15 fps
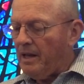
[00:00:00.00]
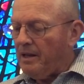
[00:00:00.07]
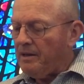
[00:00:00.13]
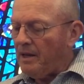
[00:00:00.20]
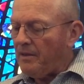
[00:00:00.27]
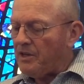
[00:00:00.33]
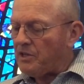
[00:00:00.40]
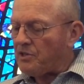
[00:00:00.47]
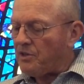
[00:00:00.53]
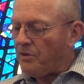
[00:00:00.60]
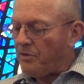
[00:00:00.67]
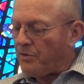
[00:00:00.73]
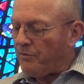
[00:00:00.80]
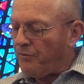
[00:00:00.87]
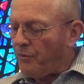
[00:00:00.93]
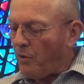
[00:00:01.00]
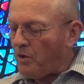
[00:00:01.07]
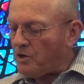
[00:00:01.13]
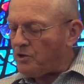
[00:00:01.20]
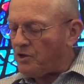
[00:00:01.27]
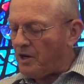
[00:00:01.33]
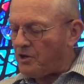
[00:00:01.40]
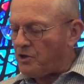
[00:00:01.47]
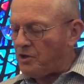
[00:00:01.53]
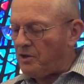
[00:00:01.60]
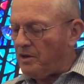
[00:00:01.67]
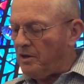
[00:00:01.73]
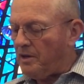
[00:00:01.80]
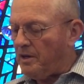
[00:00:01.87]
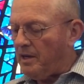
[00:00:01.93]
Now, this fourth
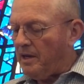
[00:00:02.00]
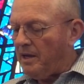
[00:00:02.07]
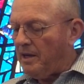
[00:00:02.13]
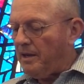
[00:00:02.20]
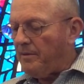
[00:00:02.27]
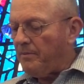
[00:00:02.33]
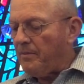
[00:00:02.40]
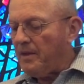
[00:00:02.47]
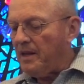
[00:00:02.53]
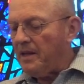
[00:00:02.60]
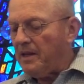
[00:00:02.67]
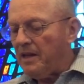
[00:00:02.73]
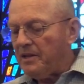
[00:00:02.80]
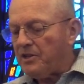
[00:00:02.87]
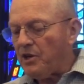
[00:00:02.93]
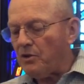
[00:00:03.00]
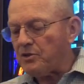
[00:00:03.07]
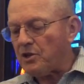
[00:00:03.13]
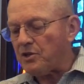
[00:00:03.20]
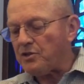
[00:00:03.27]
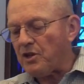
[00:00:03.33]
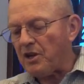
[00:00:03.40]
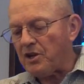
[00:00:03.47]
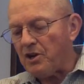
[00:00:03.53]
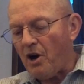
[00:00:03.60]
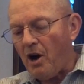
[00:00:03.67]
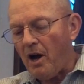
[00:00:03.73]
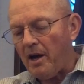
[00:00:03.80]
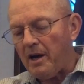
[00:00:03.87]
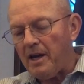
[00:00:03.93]
section tells us that
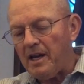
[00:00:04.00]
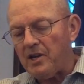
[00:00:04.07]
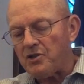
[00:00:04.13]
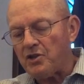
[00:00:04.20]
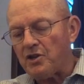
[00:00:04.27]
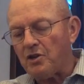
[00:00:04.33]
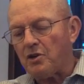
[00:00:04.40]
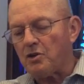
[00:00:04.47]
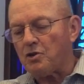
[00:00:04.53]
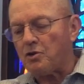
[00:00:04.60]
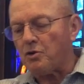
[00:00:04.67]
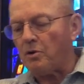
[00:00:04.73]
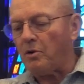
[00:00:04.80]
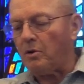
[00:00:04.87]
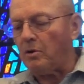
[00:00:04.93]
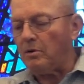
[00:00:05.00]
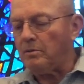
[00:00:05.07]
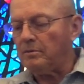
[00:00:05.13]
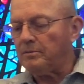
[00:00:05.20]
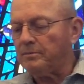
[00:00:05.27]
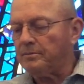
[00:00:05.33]
God is in control.